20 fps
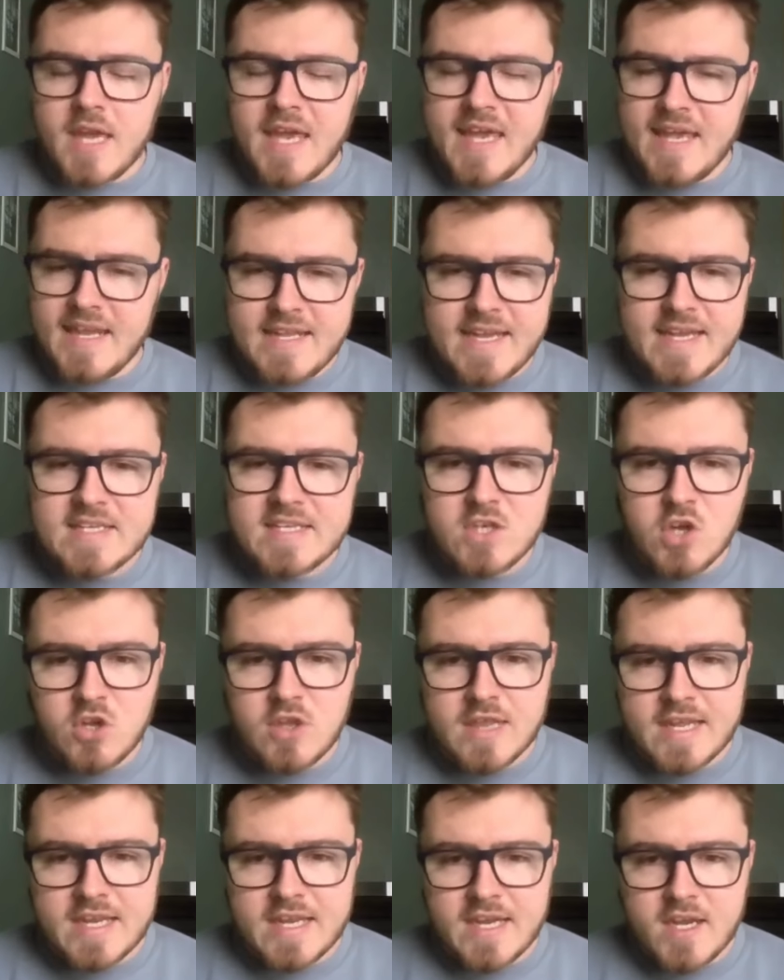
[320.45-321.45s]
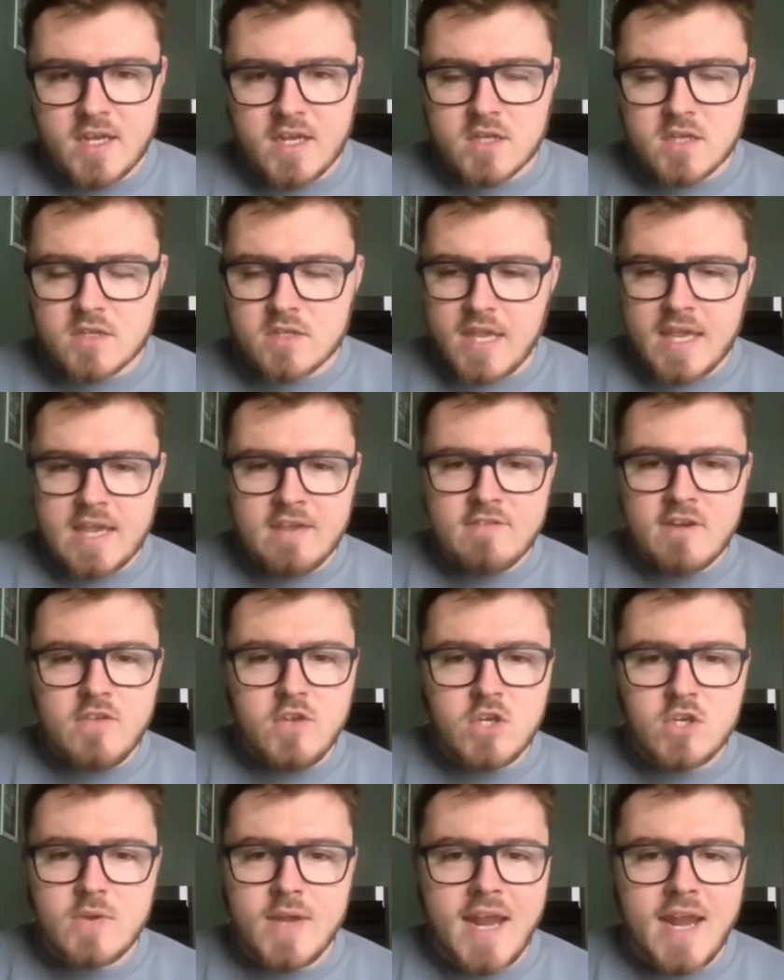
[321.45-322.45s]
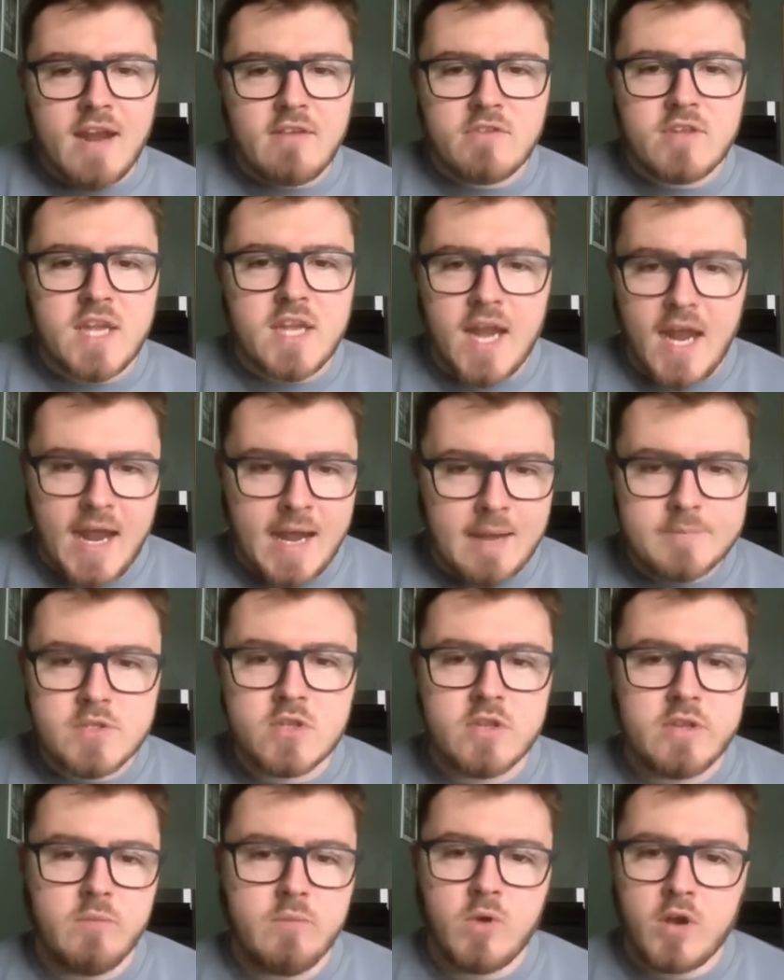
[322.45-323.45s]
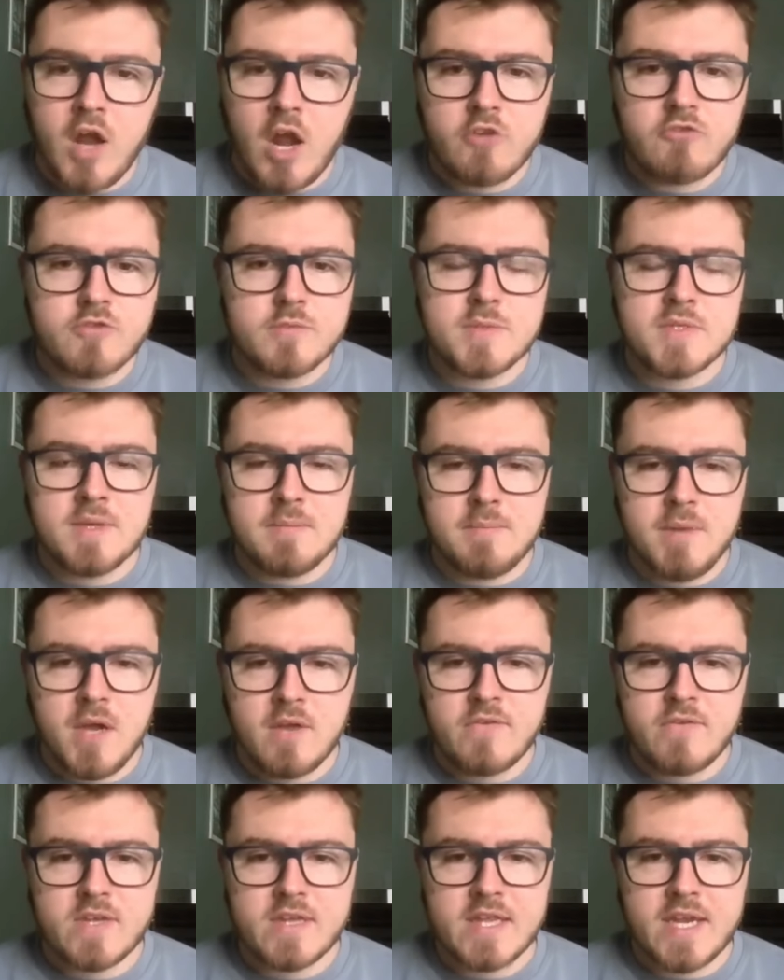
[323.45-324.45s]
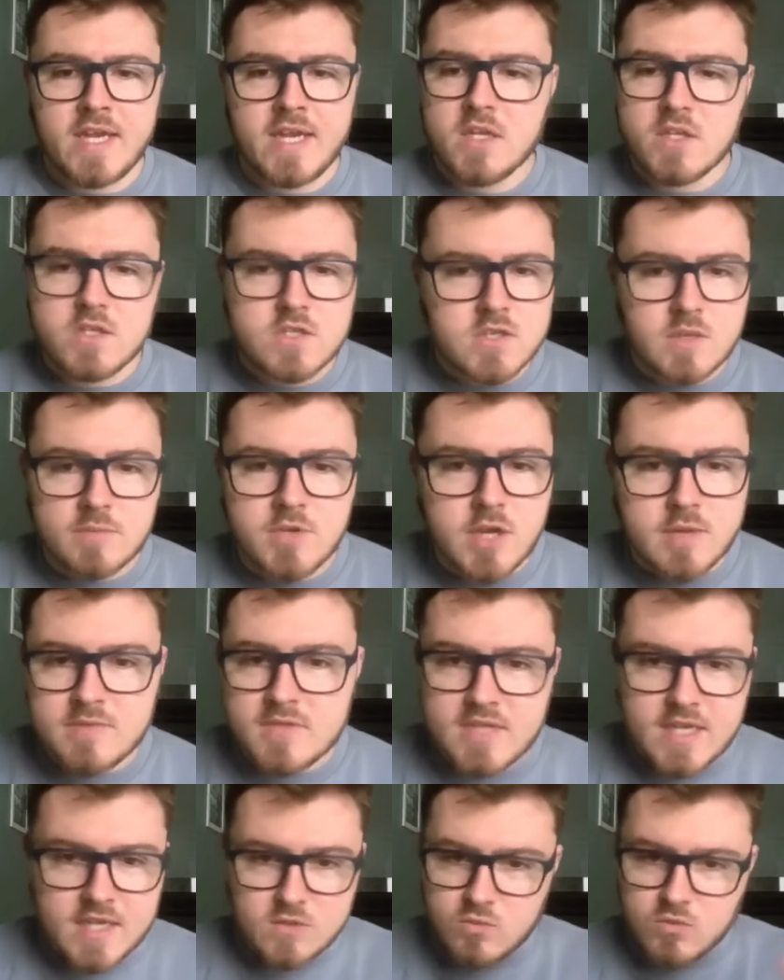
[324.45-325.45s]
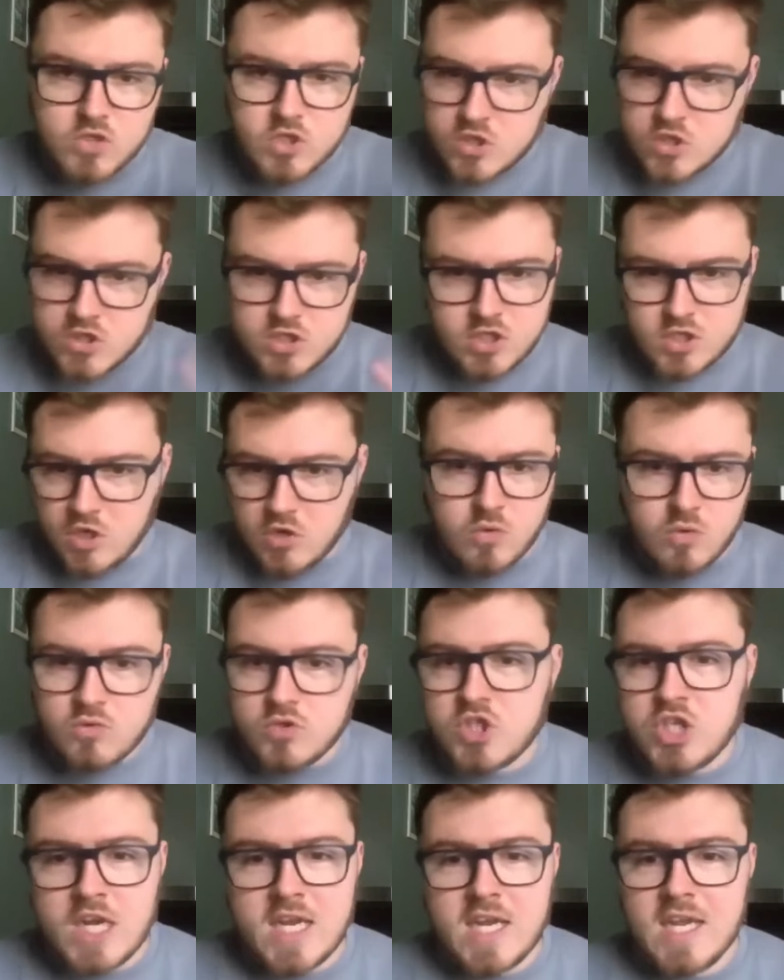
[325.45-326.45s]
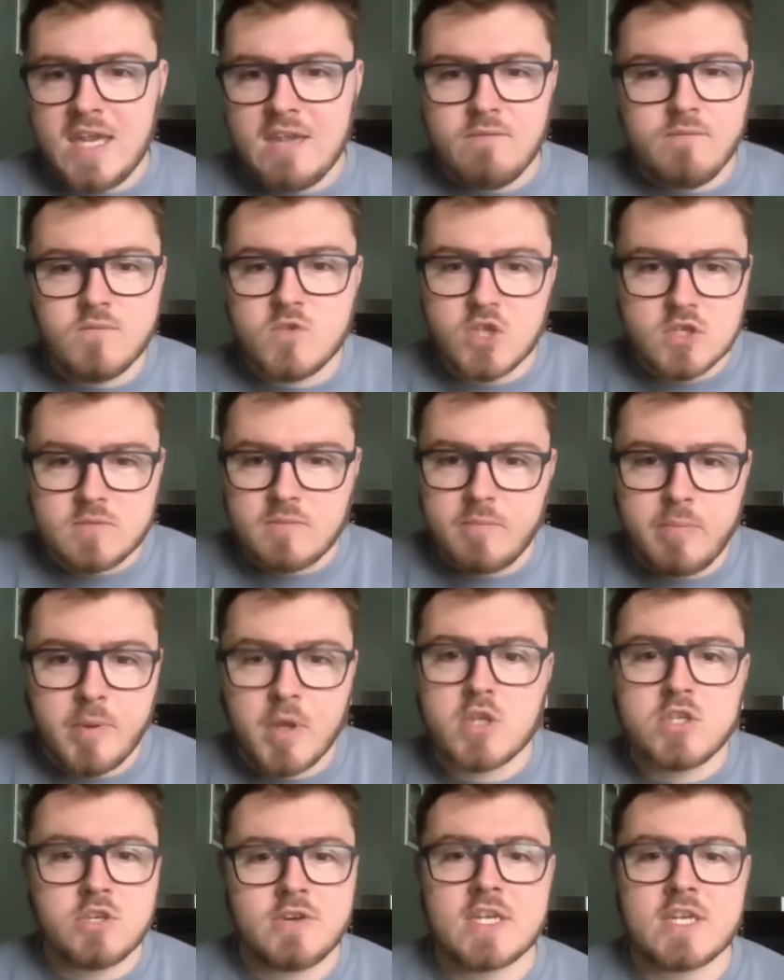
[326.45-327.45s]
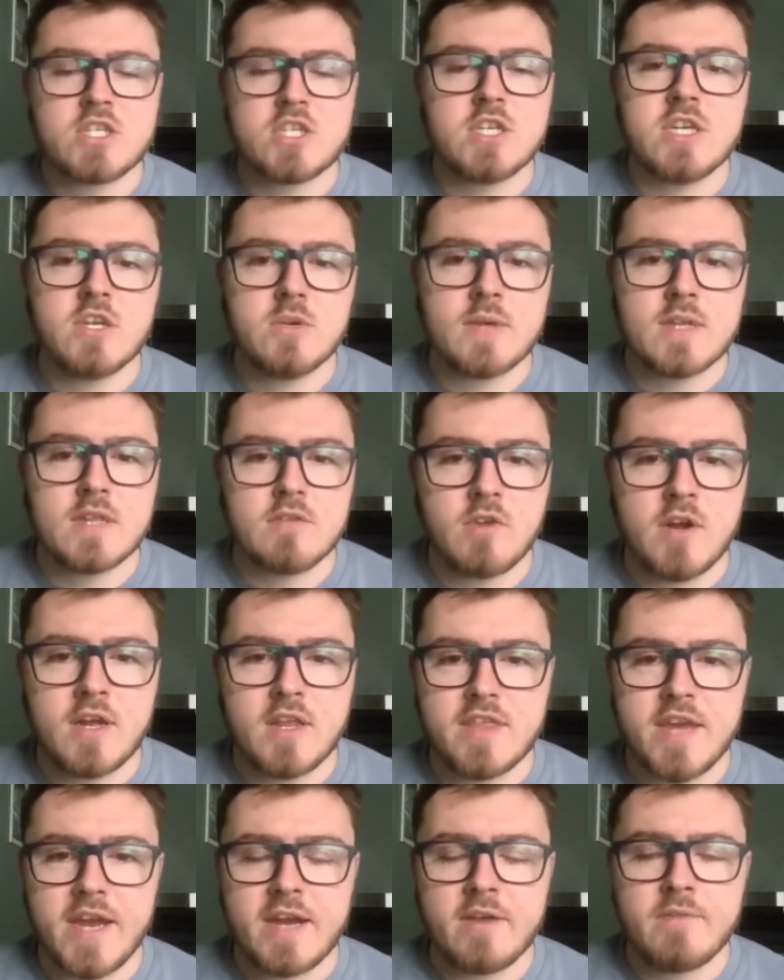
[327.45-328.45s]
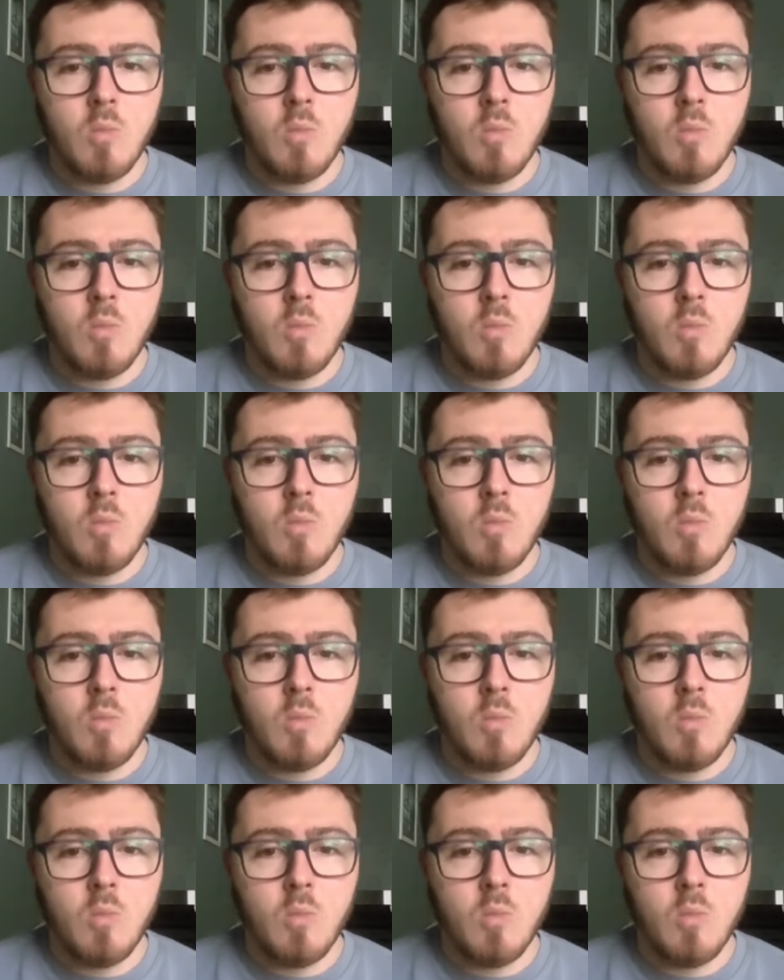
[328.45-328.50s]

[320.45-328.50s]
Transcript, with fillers: Healing is non linear even if you're doing everything absolutely 100% perfectly, sometimes things will just go all shaky just because you're actually doing the right thing.